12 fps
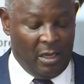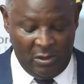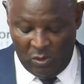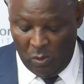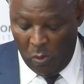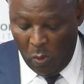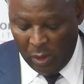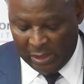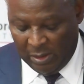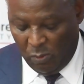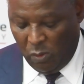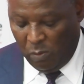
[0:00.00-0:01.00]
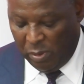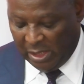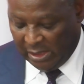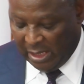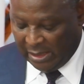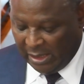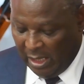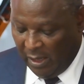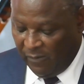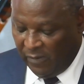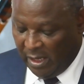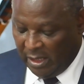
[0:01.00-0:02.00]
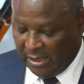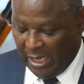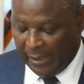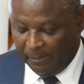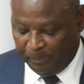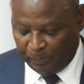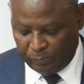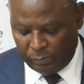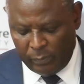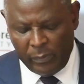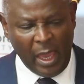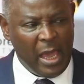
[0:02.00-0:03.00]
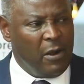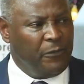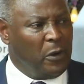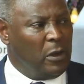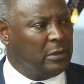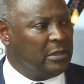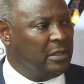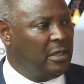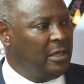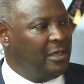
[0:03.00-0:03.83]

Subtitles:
So what will business give in return? And of course,